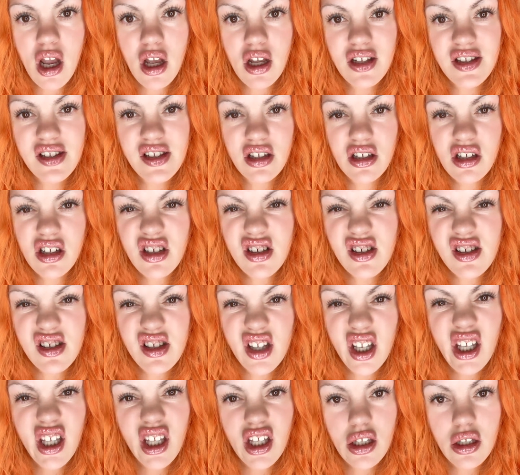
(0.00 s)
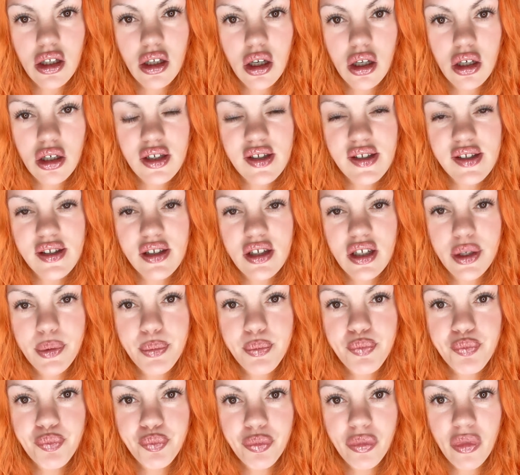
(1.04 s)
it's a little sticky, honestly.
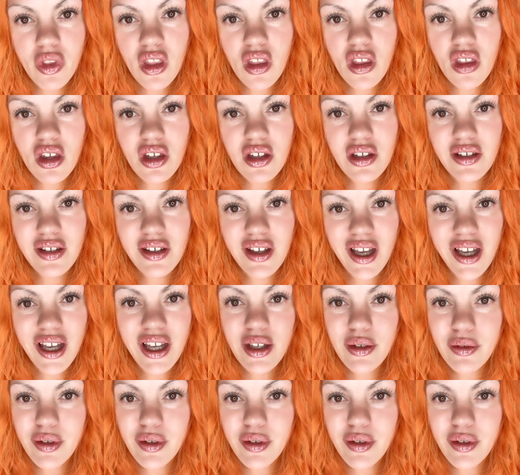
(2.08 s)
I,